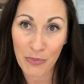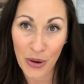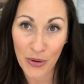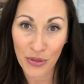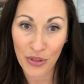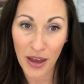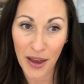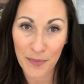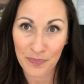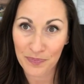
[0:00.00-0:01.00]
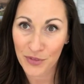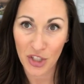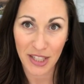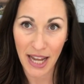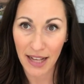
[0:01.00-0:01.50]
both
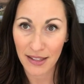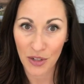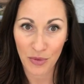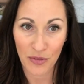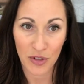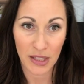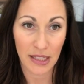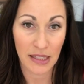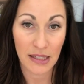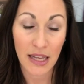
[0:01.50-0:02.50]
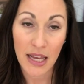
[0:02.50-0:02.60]
just excellent references.